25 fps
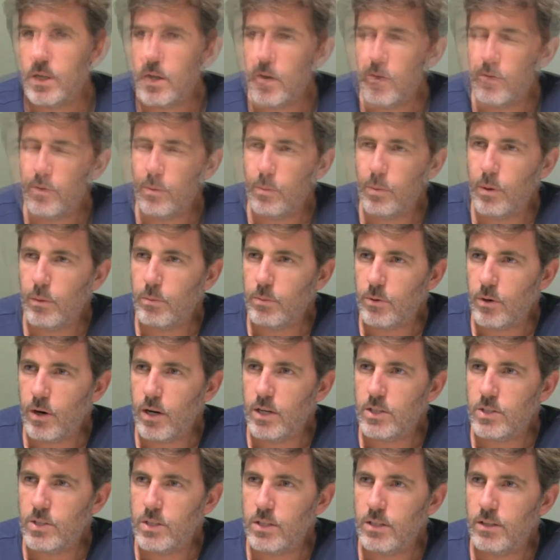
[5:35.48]

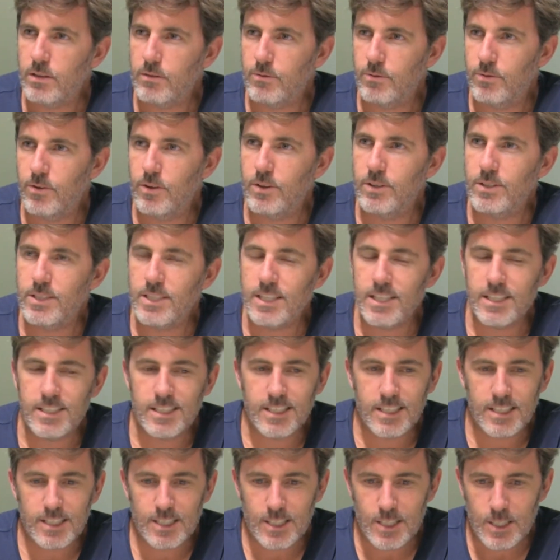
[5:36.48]
Over-preparation in the first
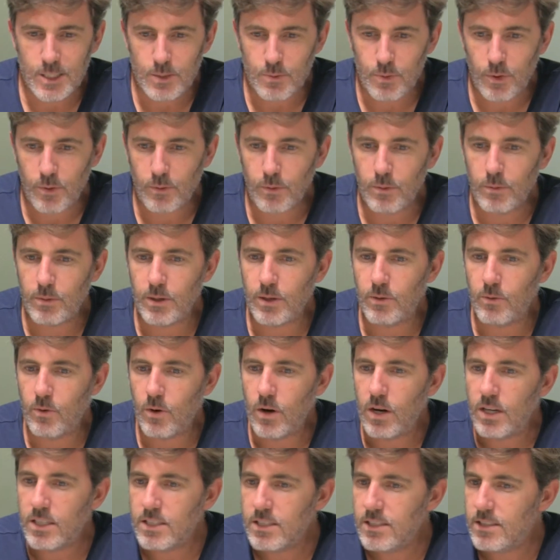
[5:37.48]
instance is probably
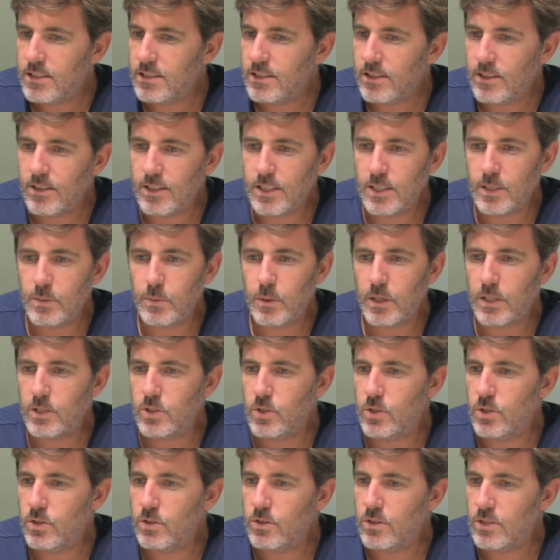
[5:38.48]
wise. Don't expect
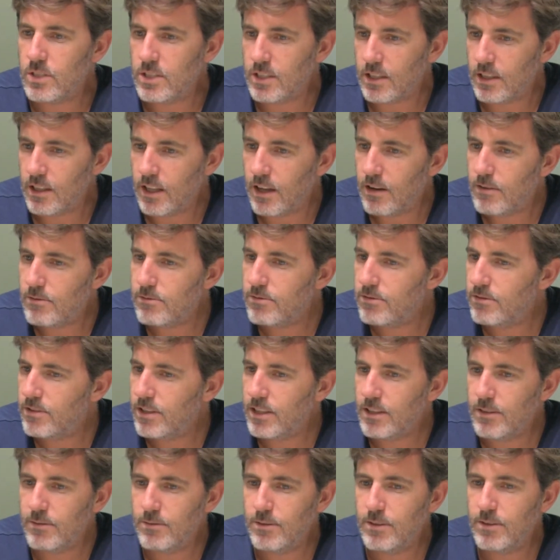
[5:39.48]
students to love
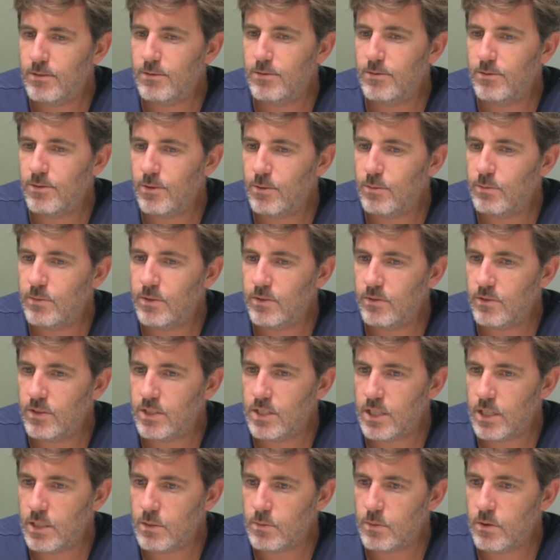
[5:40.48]
innovative forms of
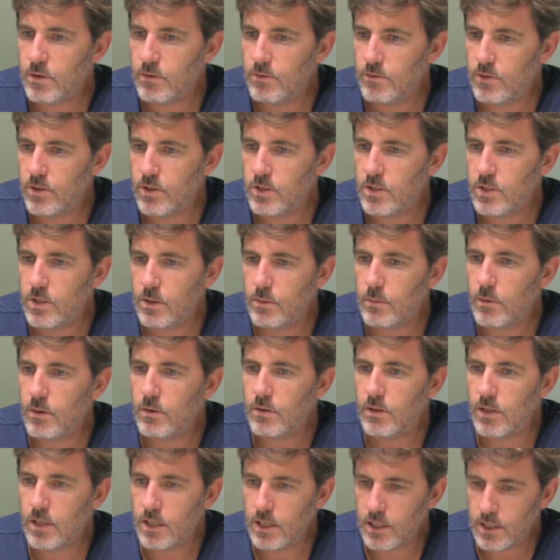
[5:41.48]
assessment the first time
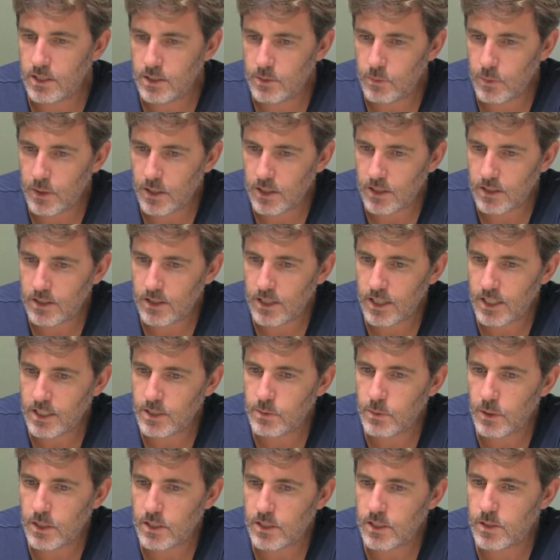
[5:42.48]
on. Expect
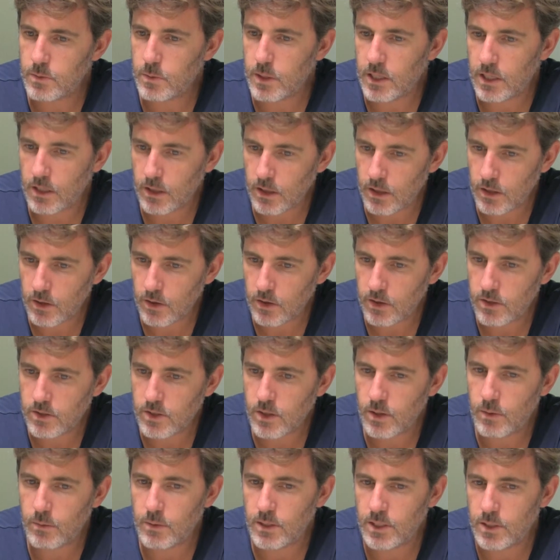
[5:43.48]
to spend a lot of
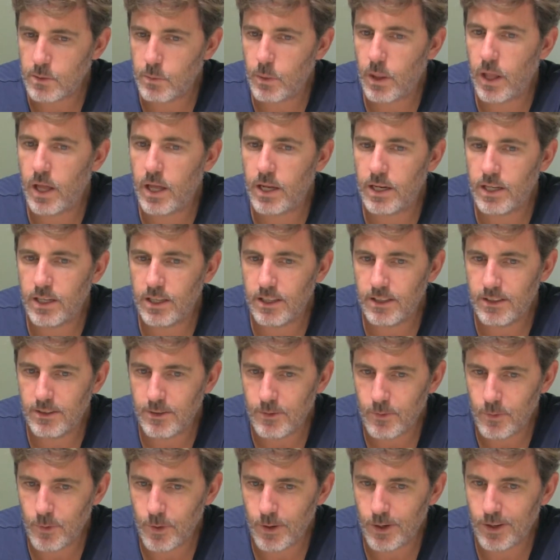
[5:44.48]
time
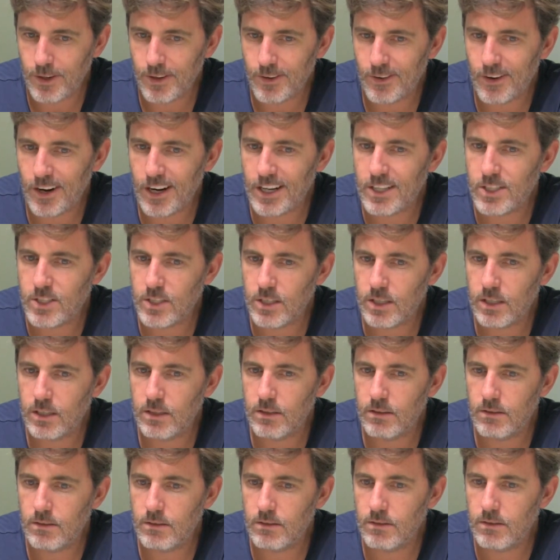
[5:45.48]
explaining what you're
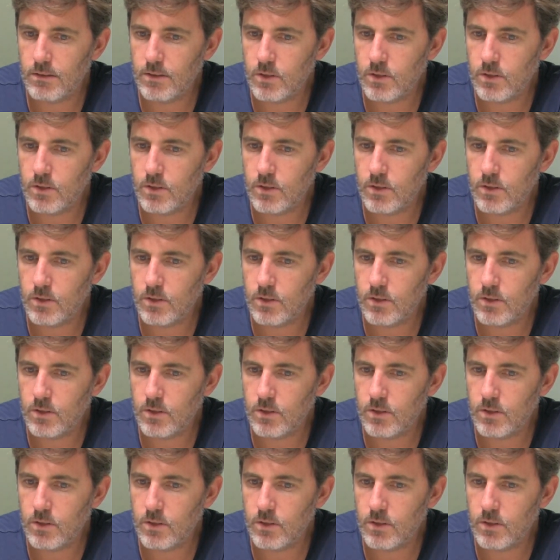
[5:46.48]
actually